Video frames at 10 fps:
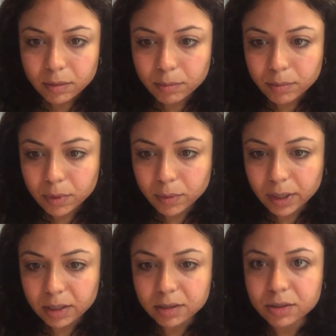but we
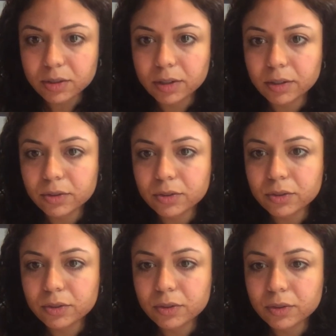could
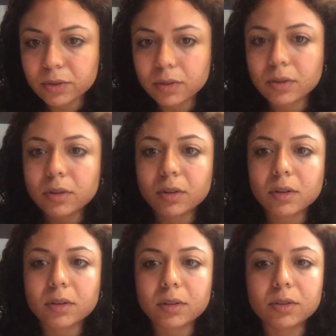search
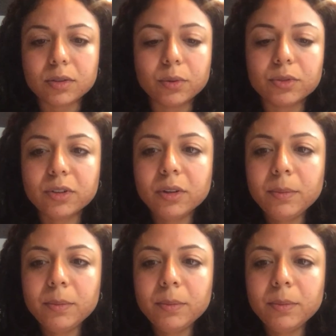social.